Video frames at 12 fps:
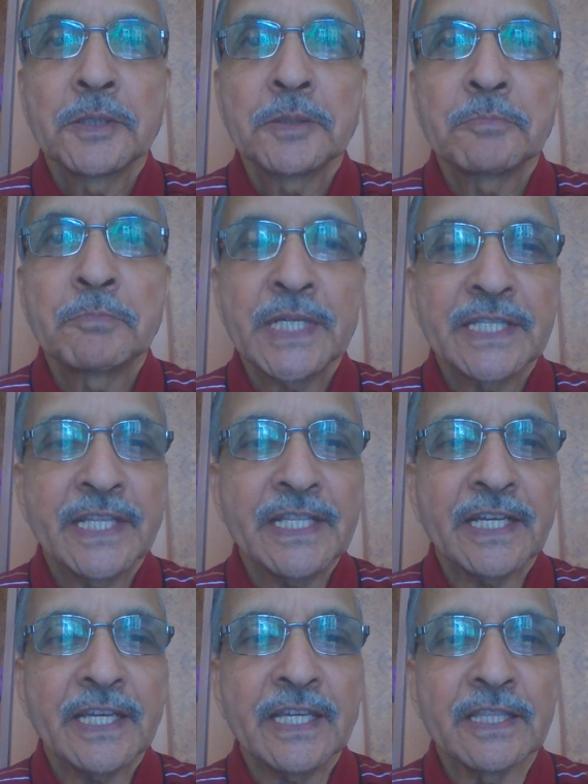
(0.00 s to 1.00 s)
But then
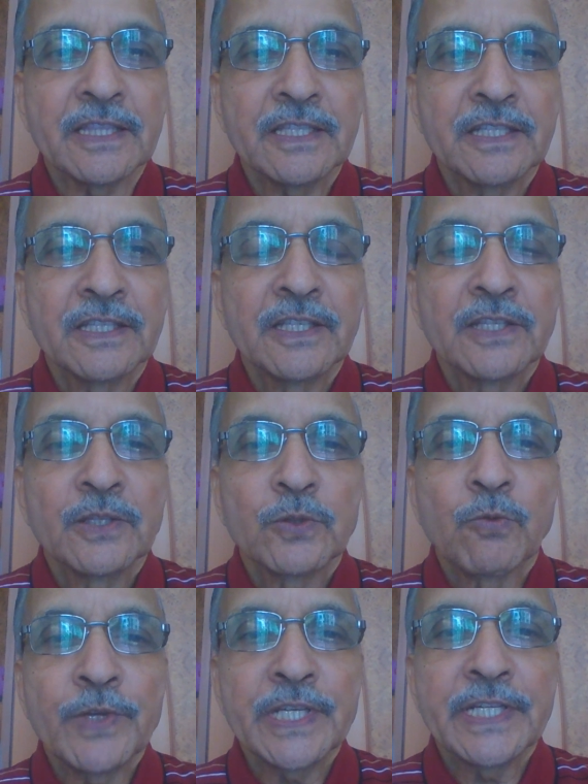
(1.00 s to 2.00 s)
again,
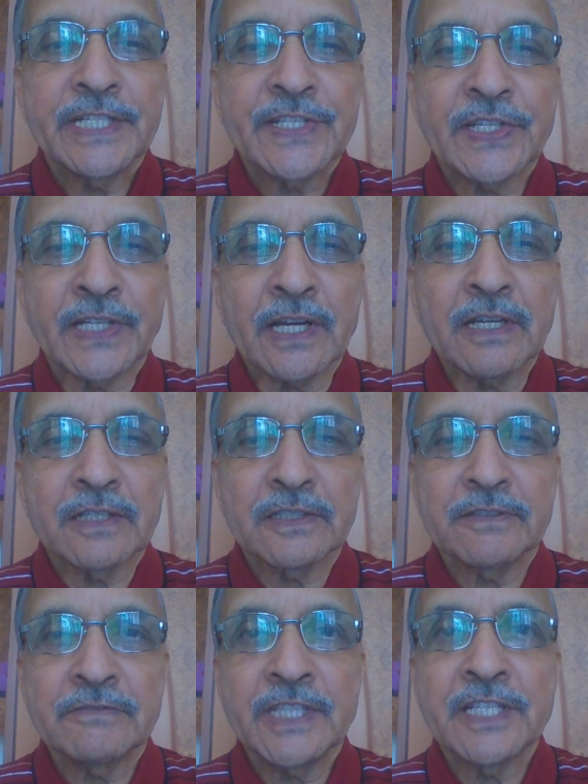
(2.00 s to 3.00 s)
we get stuck
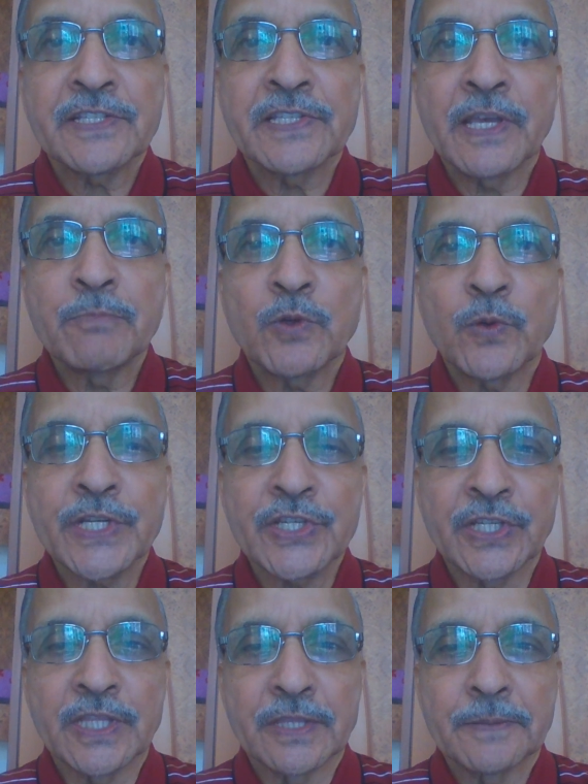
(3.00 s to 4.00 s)
with the same
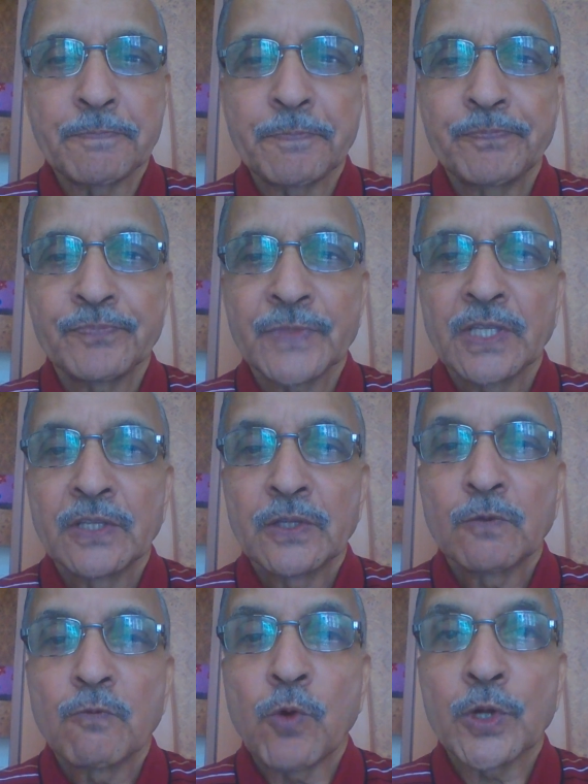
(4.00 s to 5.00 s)
question:
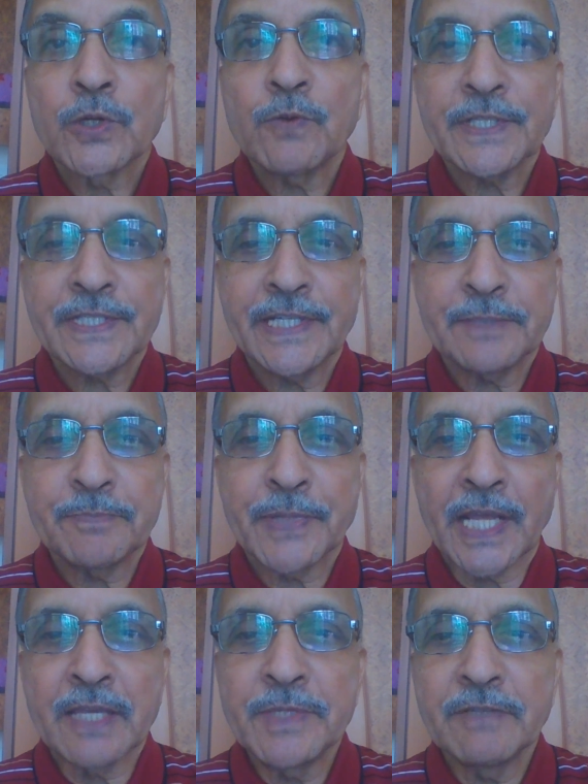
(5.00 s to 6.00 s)
what was that
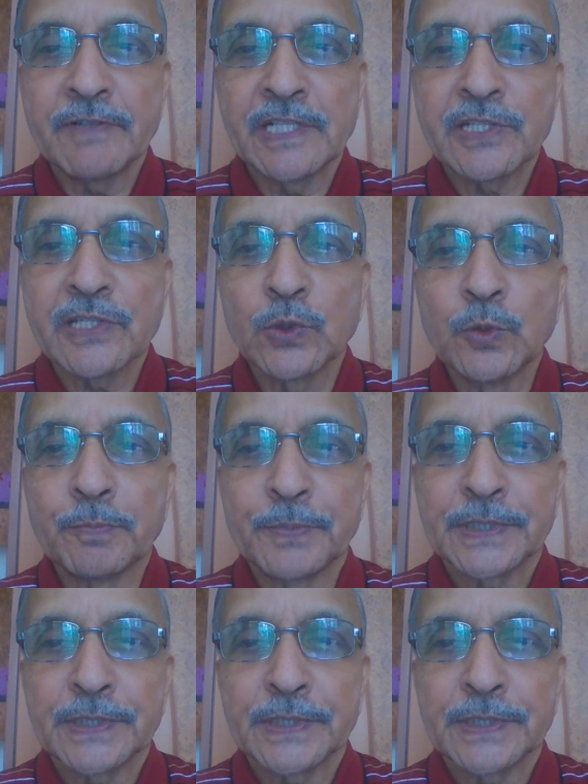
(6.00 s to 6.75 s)
primeval soup,